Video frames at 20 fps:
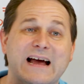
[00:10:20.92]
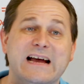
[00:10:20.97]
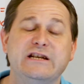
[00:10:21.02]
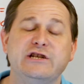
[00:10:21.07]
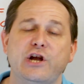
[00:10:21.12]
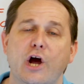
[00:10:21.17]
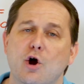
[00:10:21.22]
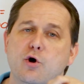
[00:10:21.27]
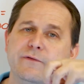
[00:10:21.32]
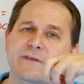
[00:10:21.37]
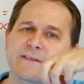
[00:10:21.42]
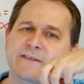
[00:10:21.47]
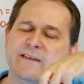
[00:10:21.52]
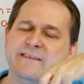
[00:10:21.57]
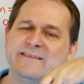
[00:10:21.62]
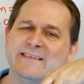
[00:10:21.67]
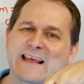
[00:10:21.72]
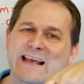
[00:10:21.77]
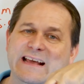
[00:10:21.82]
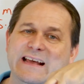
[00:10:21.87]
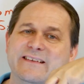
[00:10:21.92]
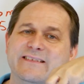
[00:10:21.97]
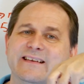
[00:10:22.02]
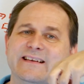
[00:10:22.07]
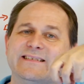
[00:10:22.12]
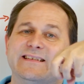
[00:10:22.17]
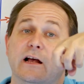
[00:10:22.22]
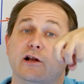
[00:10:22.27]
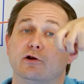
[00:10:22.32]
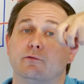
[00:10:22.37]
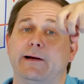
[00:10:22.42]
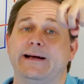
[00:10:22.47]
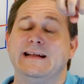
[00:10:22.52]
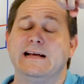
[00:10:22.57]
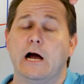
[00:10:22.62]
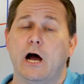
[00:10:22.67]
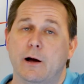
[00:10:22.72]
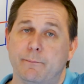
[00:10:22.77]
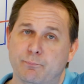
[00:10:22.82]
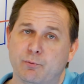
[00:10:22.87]
I know that this thing is
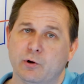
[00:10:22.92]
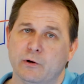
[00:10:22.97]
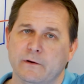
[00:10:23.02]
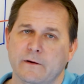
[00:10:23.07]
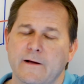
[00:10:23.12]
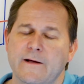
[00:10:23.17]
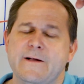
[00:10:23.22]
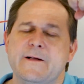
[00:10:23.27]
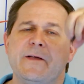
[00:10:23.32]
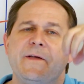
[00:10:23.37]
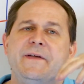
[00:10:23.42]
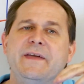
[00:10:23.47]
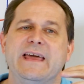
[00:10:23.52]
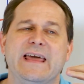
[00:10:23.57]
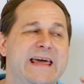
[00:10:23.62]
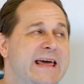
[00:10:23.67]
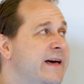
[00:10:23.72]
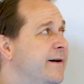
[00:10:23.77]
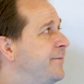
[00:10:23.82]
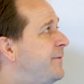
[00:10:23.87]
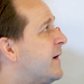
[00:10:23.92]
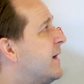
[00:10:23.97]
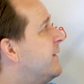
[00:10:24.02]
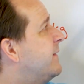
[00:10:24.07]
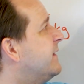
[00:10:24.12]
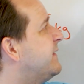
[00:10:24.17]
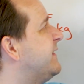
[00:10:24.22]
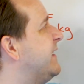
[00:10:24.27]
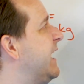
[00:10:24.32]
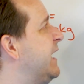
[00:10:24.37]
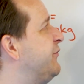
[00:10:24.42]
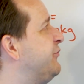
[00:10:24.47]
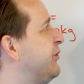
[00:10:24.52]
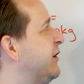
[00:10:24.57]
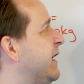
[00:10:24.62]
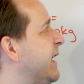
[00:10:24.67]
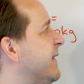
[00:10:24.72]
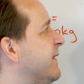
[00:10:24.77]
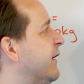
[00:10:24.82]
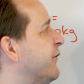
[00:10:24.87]
accelerating upward. If the
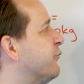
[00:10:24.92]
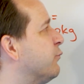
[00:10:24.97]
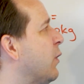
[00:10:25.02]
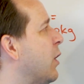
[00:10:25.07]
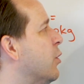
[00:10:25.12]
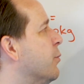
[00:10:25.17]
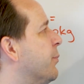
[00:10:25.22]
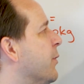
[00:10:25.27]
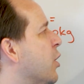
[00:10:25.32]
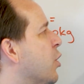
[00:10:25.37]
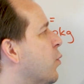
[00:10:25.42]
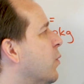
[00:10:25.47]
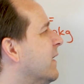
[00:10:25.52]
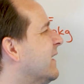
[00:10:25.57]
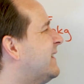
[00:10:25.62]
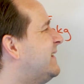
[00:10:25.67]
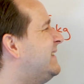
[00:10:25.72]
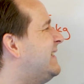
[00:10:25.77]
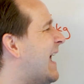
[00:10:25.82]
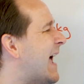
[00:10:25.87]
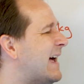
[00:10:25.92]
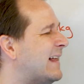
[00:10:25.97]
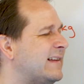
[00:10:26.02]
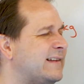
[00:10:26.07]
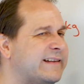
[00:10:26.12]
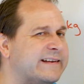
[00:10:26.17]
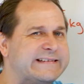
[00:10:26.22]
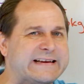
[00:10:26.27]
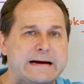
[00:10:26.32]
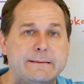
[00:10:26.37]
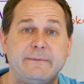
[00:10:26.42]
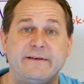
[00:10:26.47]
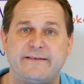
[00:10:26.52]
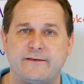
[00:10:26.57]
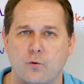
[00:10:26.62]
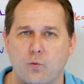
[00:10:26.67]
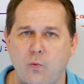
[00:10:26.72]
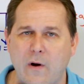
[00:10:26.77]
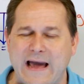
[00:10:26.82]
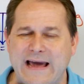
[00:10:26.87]
tension in this rope were exactly the same as
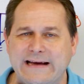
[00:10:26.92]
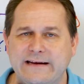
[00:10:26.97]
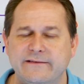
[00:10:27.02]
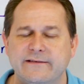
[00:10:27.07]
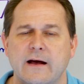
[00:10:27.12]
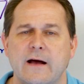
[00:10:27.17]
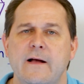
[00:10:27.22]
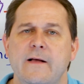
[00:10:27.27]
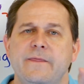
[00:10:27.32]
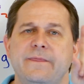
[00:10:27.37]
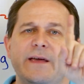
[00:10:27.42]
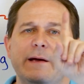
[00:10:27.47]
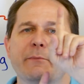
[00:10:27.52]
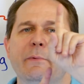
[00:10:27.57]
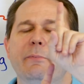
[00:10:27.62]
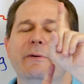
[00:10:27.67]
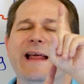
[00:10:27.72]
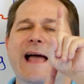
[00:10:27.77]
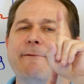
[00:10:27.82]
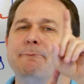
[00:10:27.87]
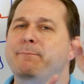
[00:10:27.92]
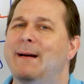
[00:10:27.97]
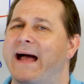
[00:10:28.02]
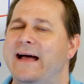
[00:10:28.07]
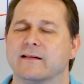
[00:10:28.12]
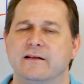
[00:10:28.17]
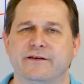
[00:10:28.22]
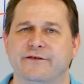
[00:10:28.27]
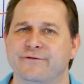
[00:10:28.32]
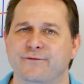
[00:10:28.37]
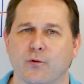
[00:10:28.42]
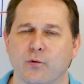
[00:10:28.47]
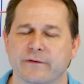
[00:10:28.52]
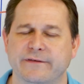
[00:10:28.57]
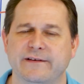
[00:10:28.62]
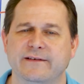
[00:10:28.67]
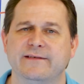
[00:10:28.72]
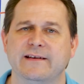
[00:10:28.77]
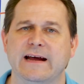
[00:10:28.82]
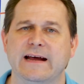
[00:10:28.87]
the weight, then we would have balanced
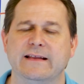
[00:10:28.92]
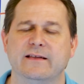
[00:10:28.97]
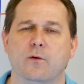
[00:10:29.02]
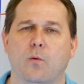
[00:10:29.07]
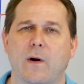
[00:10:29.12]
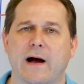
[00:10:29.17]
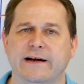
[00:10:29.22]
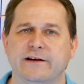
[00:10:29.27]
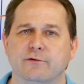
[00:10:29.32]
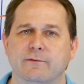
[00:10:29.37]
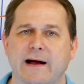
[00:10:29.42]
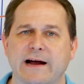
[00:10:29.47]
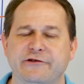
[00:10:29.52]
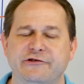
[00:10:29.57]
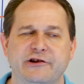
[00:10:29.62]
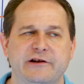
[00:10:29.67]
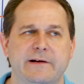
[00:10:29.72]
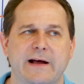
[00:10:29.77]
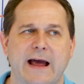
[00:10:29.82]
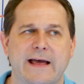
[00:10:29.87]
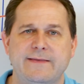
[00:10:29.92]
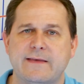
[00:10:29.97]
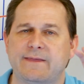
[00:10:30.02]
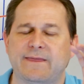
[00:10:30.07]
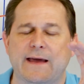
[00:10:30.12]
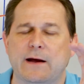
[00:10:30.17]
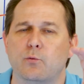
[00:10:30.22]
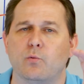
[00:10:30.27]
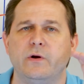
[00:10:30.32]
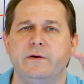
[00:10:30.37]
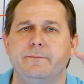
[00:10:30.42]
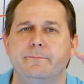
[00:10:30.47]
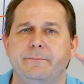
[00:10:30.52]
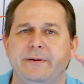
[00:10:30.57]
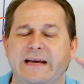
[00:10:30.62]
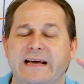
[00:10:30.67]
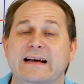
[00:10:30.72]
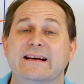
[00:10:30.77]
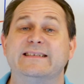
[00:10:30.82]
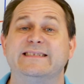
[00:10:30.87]
forces in the y direction and the thing wouldn't
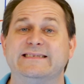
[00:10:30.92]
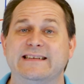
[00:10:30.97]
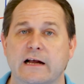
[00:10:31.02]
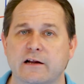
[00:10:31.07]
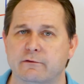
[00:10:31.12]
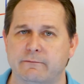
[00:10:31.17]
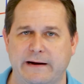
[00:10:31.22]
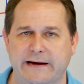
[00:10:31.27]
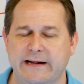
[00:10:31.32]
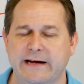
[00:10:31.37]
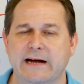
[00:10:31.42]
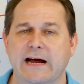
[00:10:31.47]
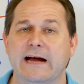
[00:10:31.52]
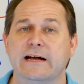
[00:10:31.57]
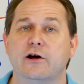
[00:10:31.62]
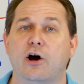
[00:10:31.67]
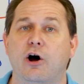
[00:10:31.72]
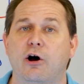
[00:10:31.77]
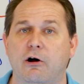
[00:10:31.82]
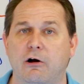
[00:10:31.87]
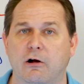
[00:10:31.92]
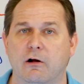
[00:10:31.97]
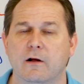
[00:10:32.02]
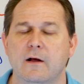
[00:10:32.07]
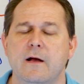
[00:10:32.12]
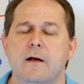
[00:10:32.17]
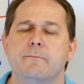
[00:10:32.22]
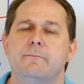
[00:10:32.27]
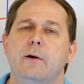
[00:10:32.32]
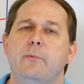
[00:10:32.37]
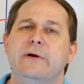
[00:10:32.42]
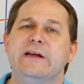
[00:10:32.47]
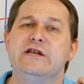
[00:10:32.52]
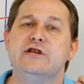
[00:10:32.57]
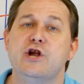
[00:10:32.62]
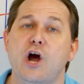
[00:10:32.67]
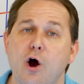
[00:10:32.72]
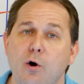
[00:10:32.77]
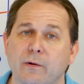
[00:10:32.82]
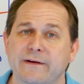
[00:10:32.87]
be accelerating at all. But we
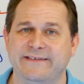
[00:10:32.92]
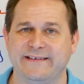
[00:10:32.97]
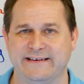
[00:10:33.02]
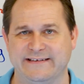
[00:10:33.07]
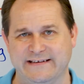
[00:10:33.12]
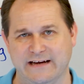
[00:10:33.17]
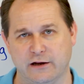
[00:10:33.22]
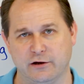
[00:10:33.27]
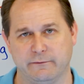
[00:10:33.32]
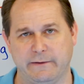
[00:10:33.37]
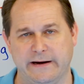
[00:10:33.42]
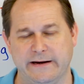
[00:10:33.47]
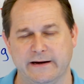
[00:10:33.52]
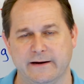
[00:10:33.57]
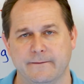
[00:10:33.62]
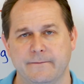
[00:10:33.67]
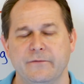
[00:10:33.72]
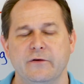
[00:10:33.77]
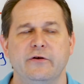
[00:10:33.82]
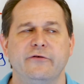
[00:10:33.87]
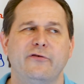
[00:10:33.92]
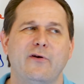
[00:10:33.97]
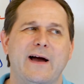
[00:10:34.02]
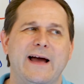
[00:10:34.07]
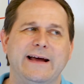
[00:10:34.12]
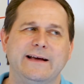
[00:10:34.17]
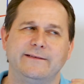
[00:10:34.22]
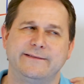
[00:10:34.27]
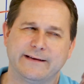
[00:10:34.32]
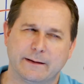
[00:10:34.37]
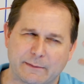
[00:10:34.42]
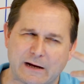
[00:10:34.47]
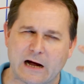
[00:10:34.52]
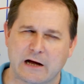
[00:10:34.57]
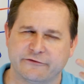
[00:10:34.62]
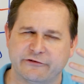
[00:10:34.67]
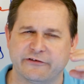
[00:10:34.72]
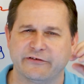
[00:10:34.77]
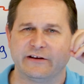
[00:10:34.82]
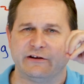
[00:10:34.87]
know it's accelerating, so I
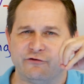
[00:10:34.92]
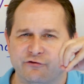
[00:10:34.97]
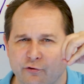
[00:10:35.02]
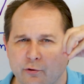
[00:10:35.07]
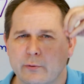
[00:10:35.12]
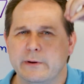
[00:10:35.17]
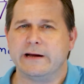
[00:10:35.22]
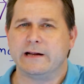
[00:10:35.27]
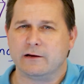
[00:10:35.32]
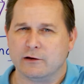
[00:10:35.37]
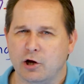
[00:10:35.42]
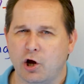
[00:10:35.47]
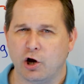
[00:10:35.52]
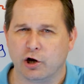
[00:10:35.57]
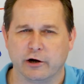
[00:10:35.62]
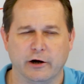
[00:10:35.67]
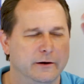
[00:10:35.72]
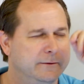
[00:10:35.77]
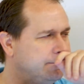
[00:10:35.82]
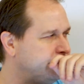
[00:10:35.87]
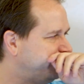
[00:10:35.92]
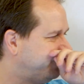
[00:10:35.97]
subconsciously drew it longer.